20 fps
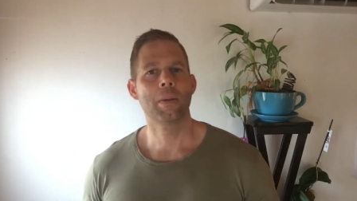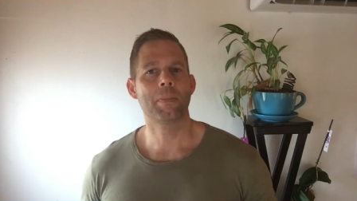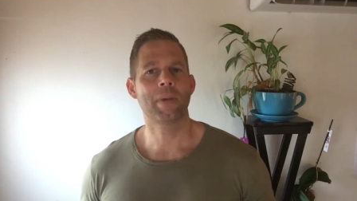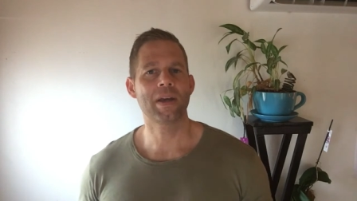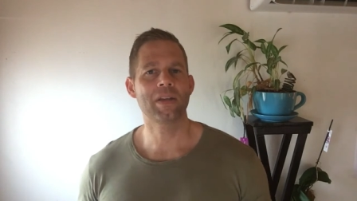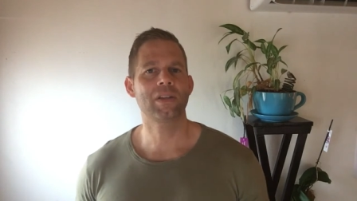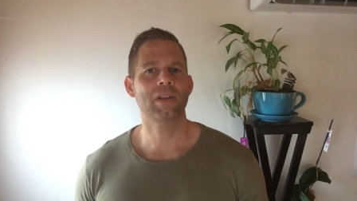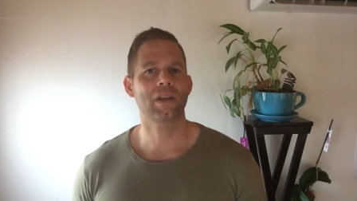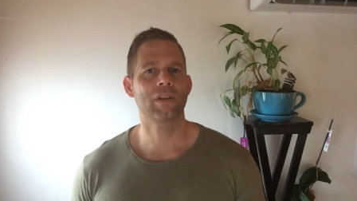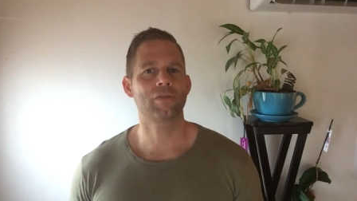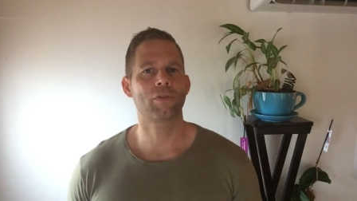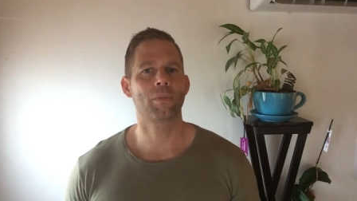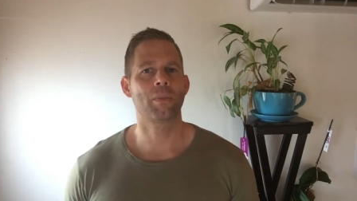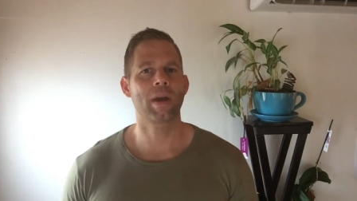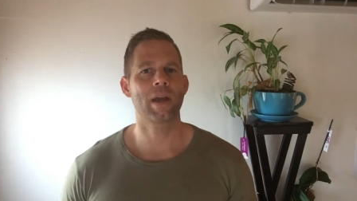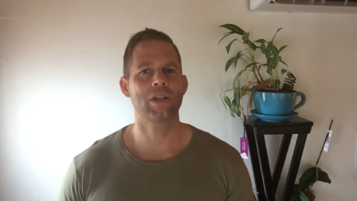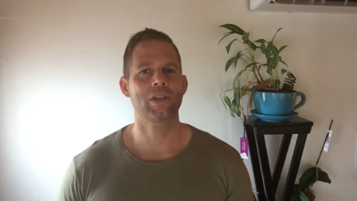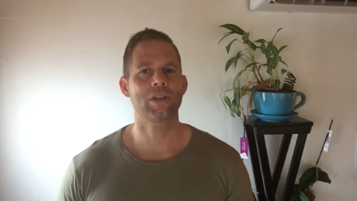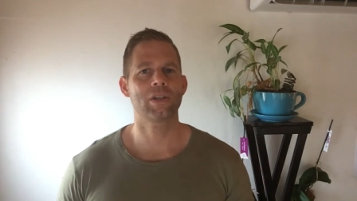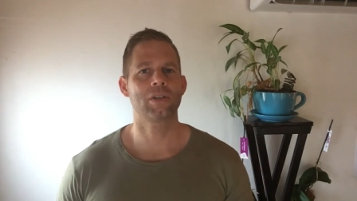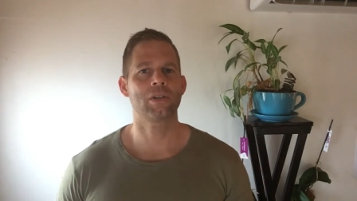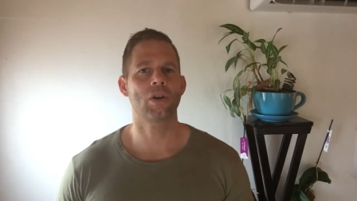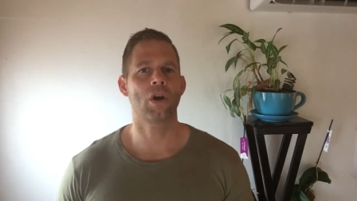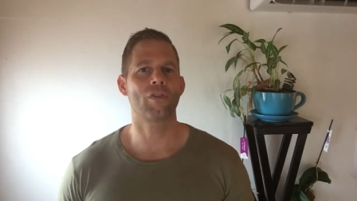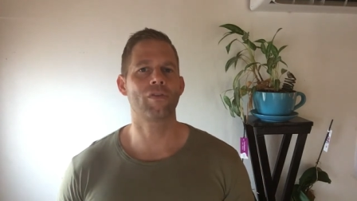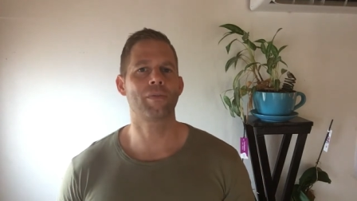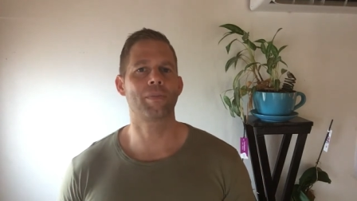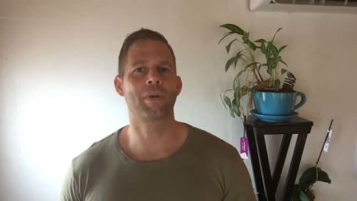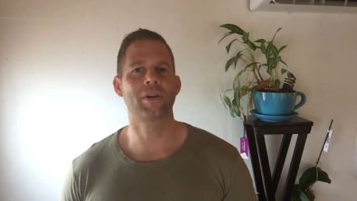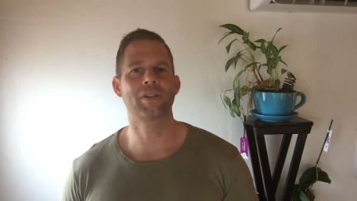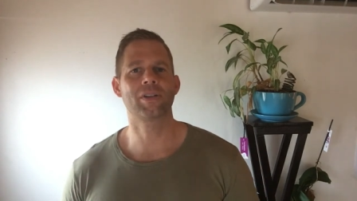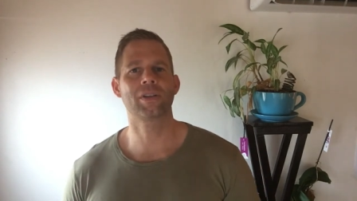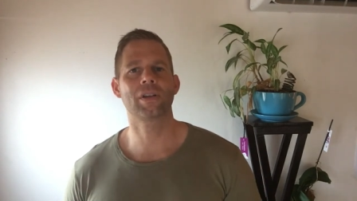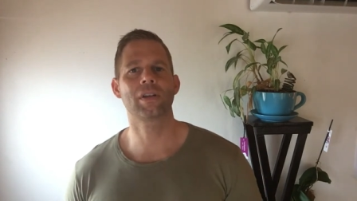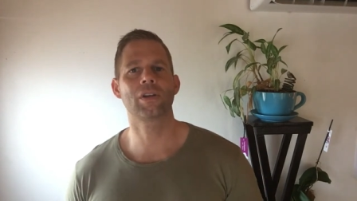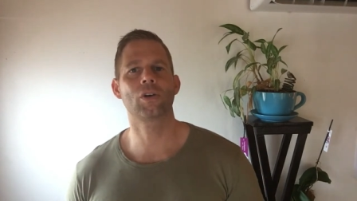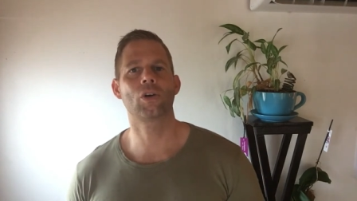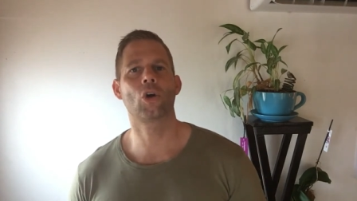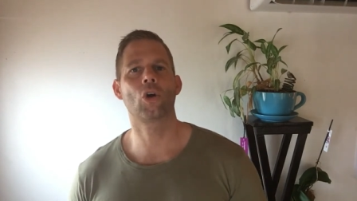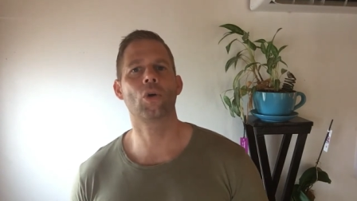basic information of a
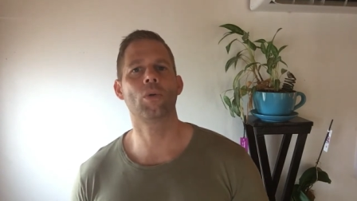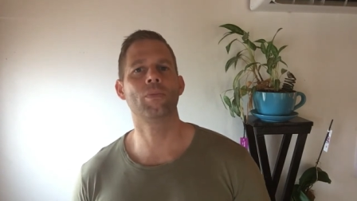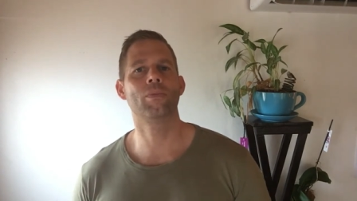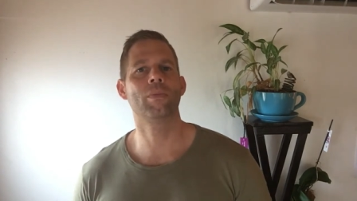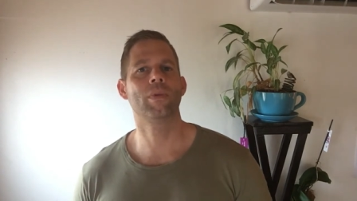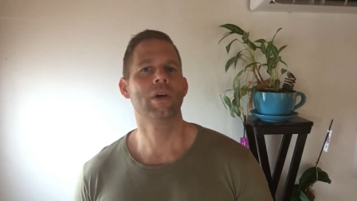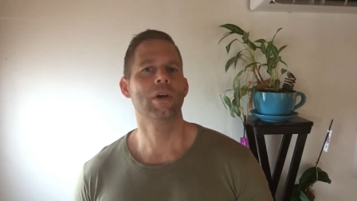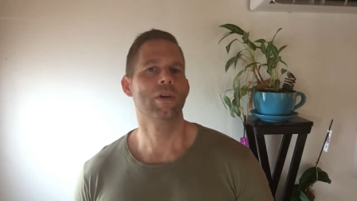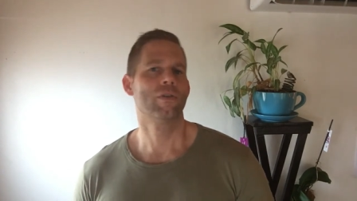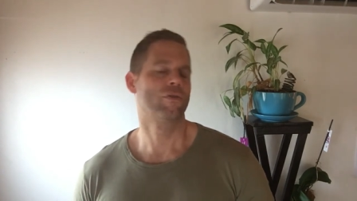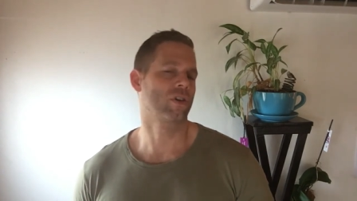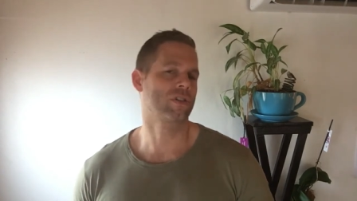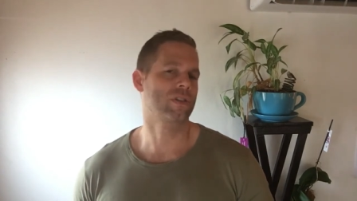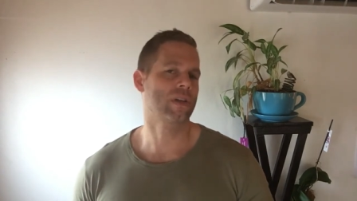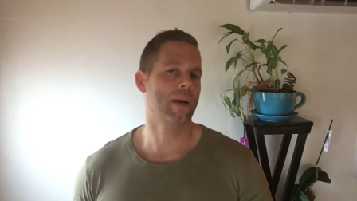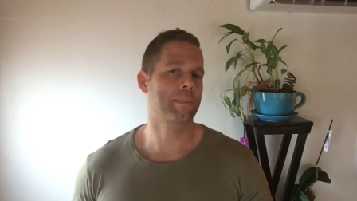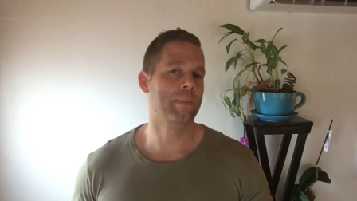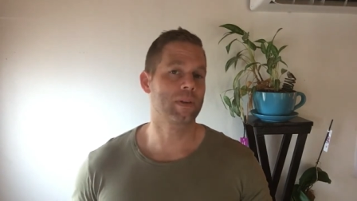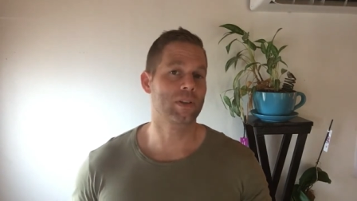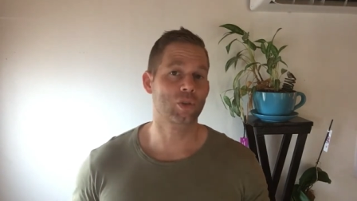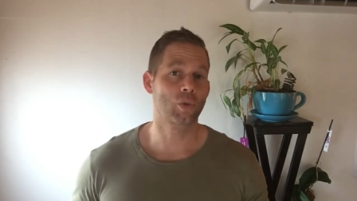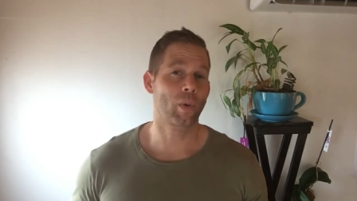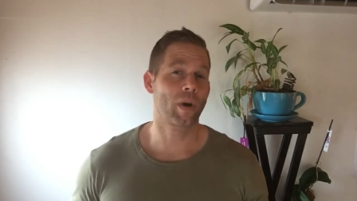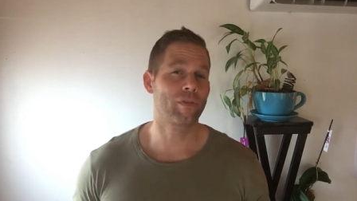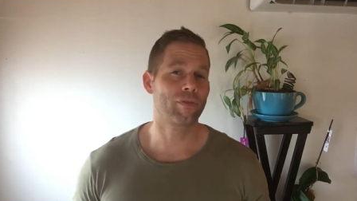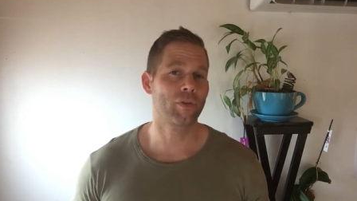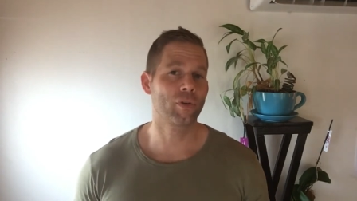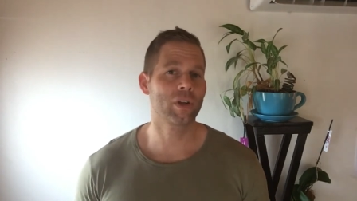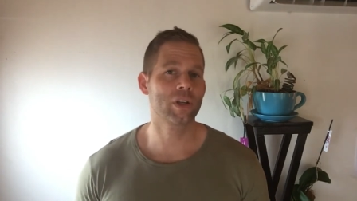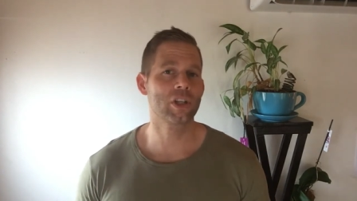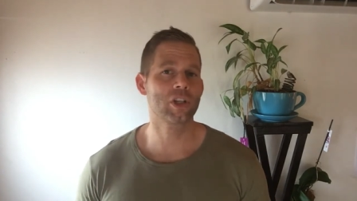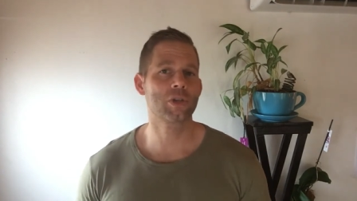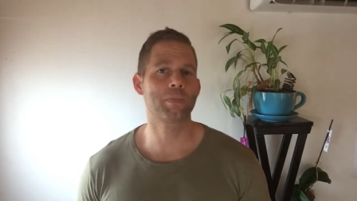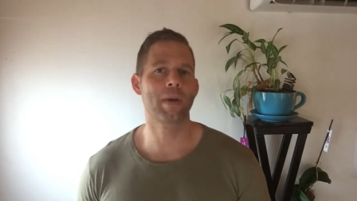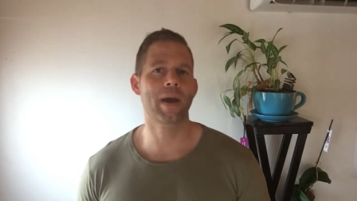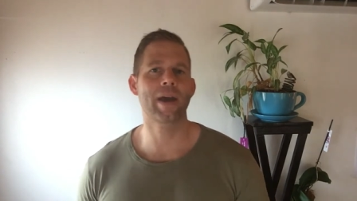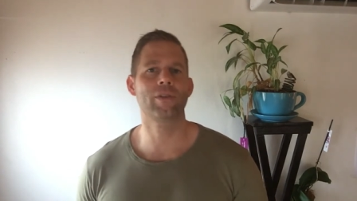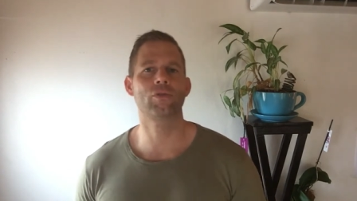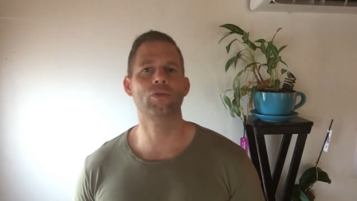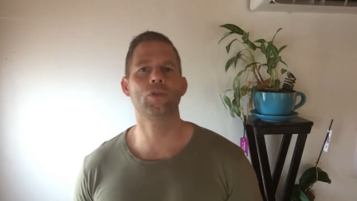particular home, for example square footage,
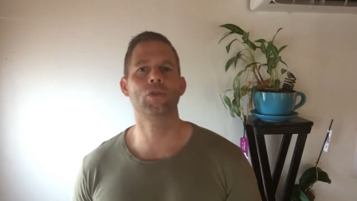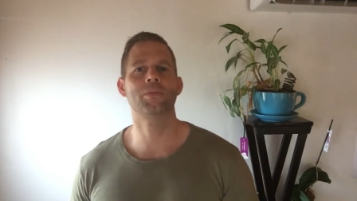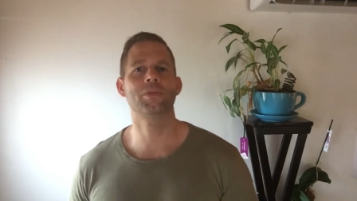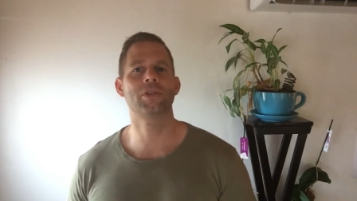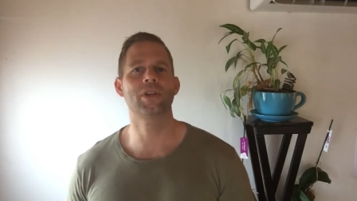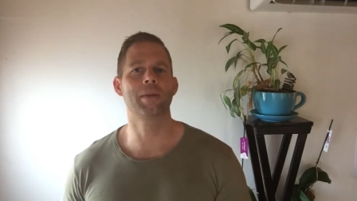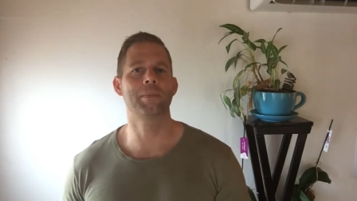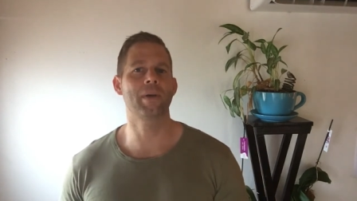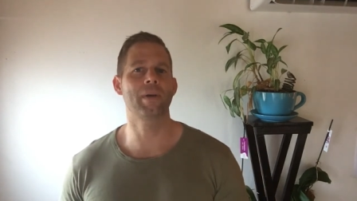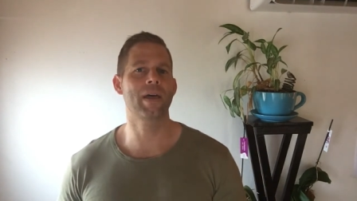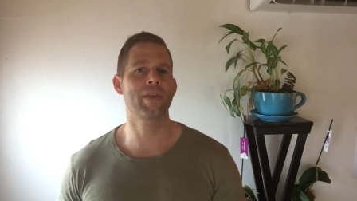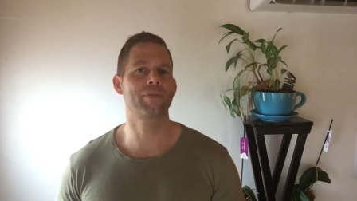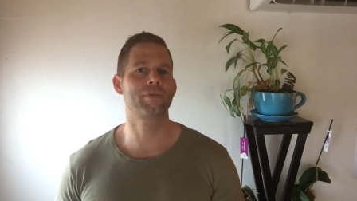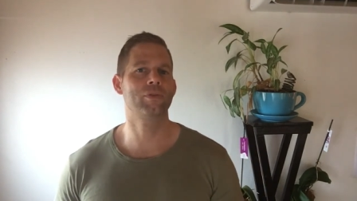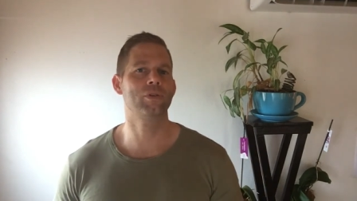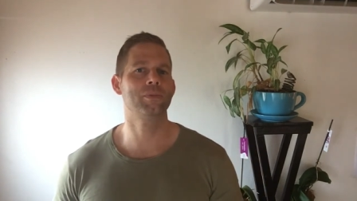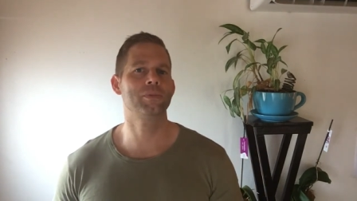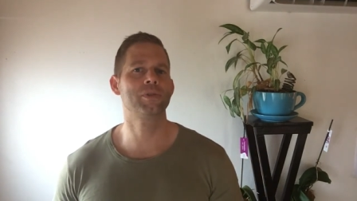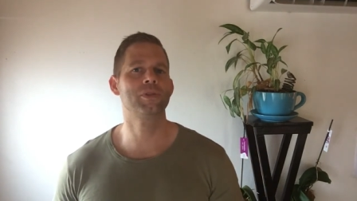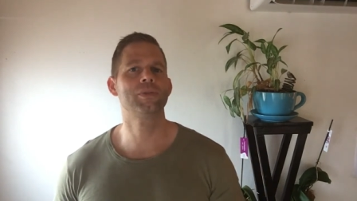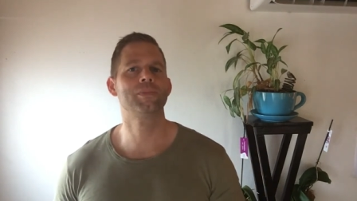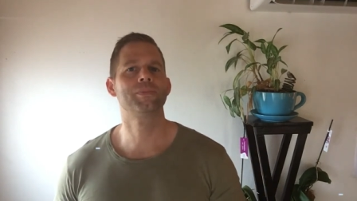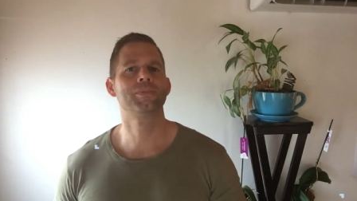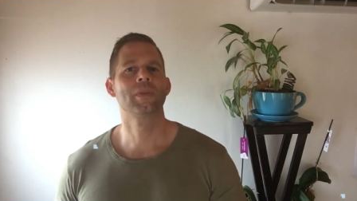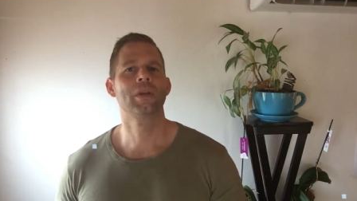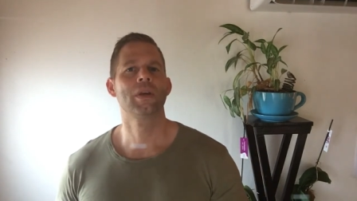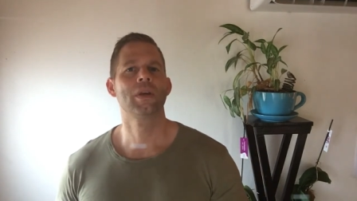bedrooms and bathrooms.